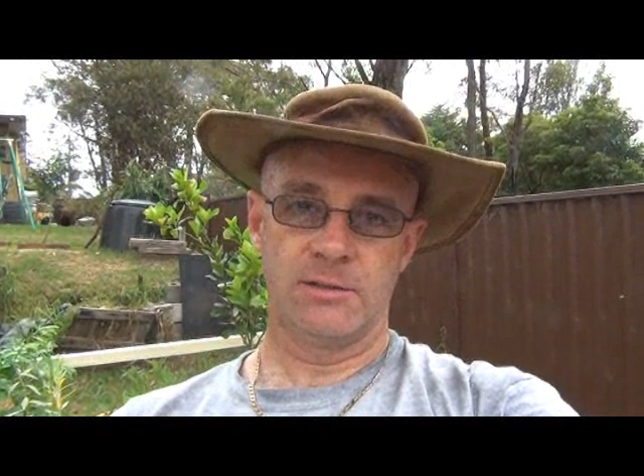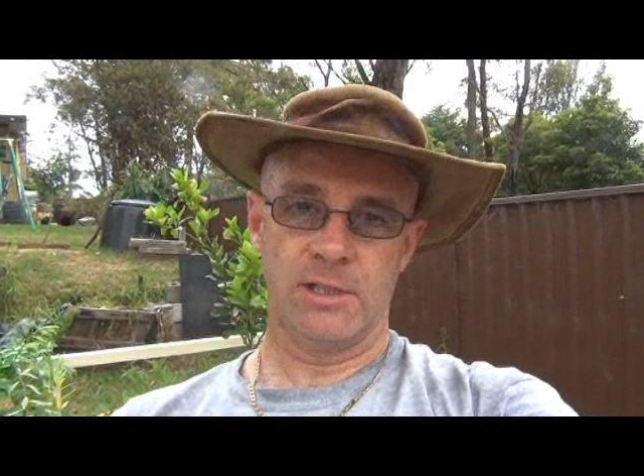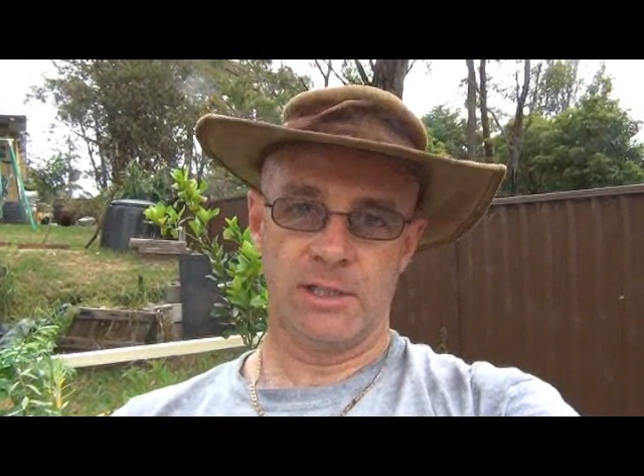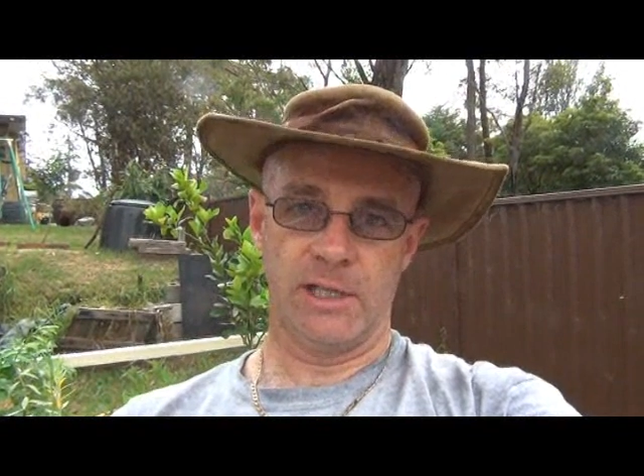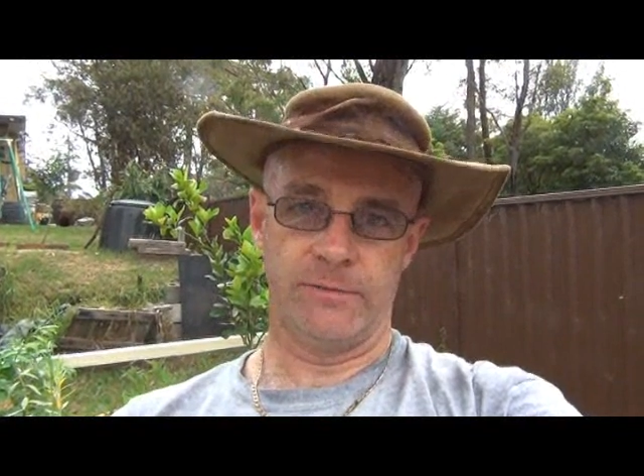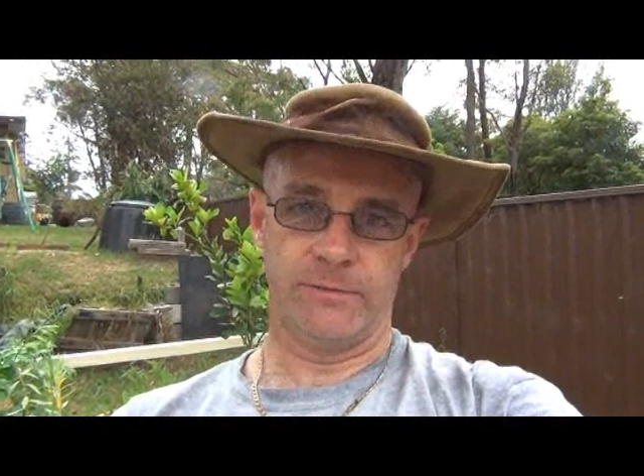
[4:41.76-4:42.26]

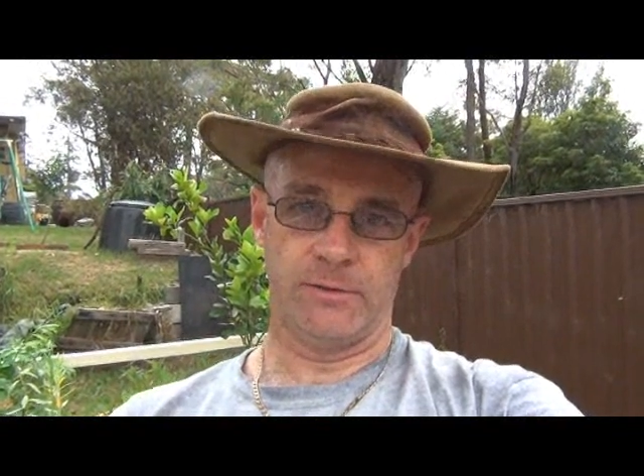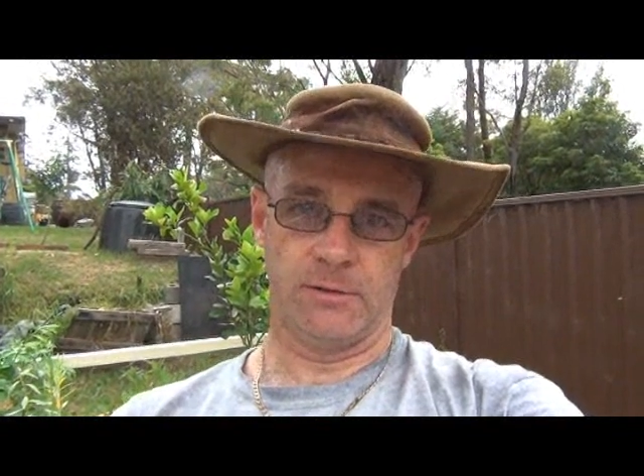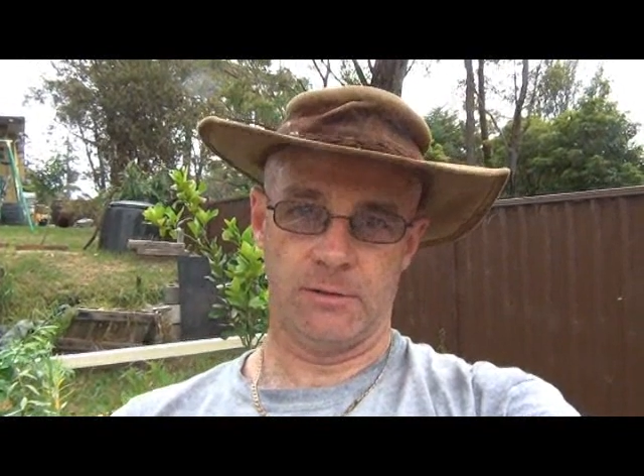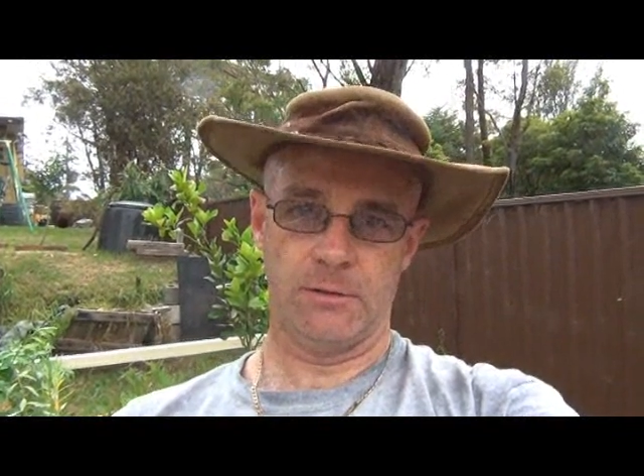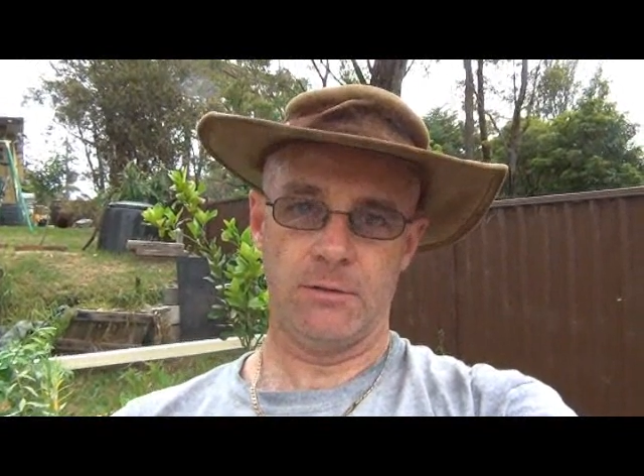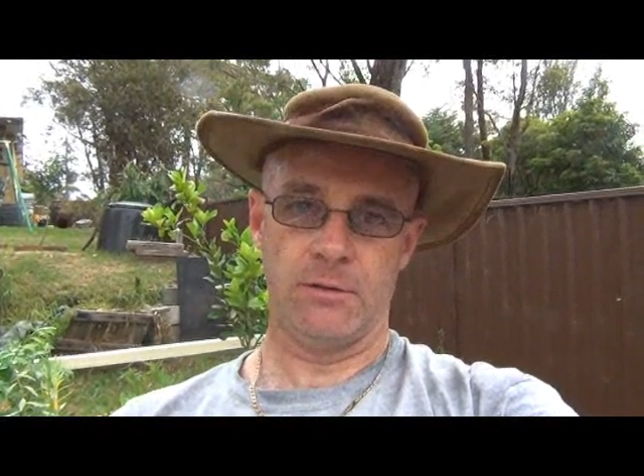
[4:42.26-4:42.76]
give
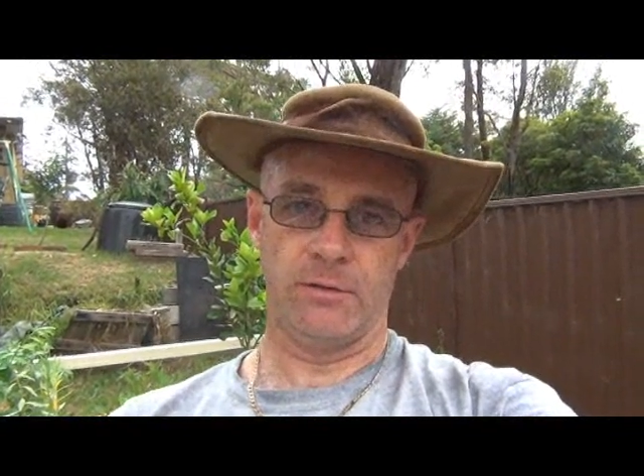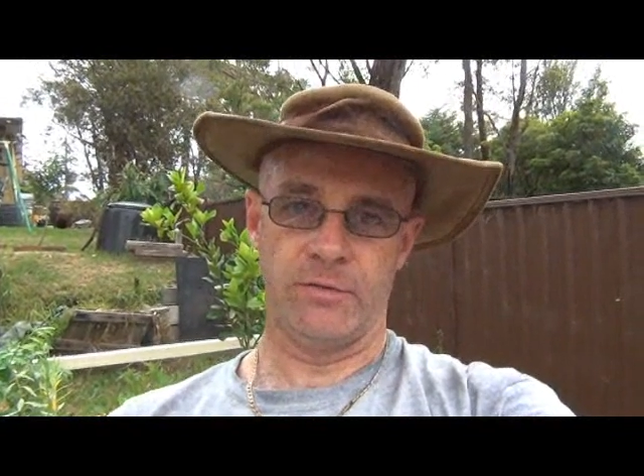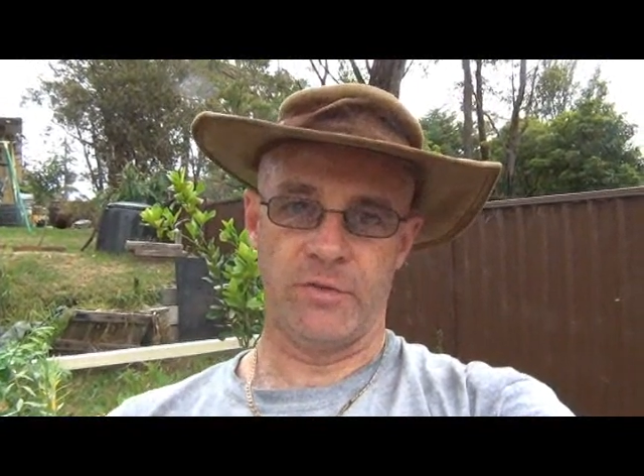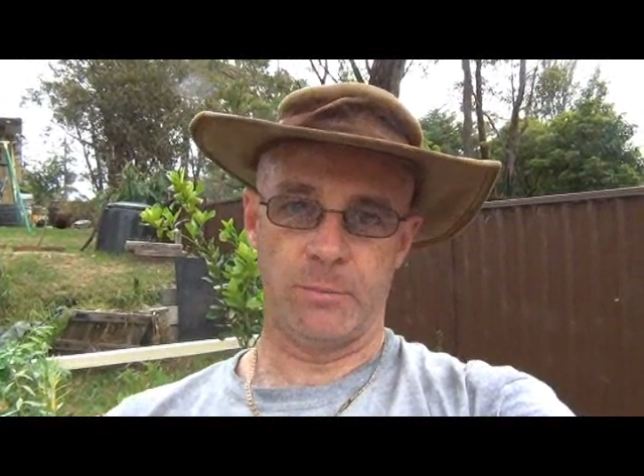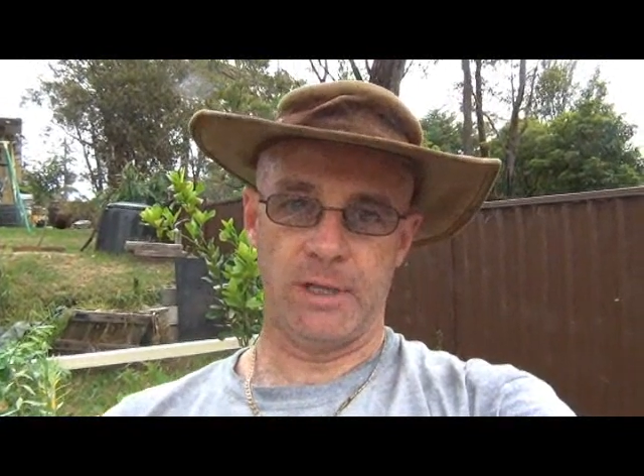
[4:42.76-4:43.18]
the